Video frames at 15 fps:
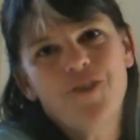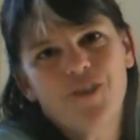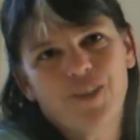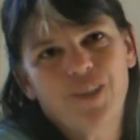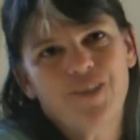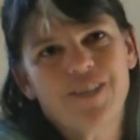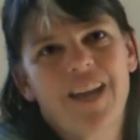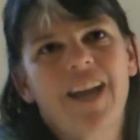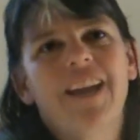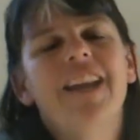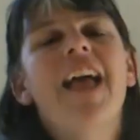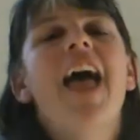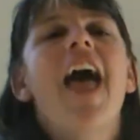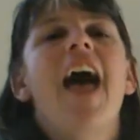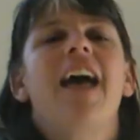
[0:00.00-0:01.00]

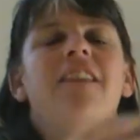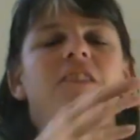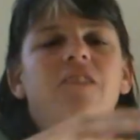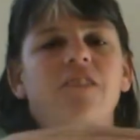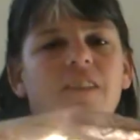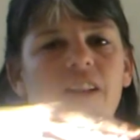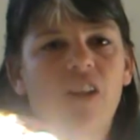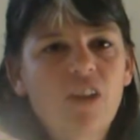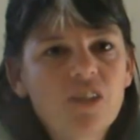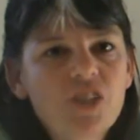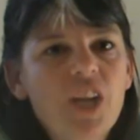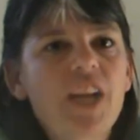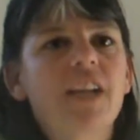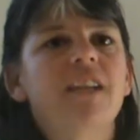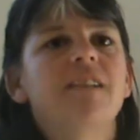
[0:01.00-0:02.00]
nucleotide, and the long
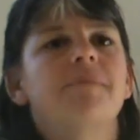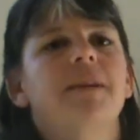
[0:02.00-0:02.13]
chain is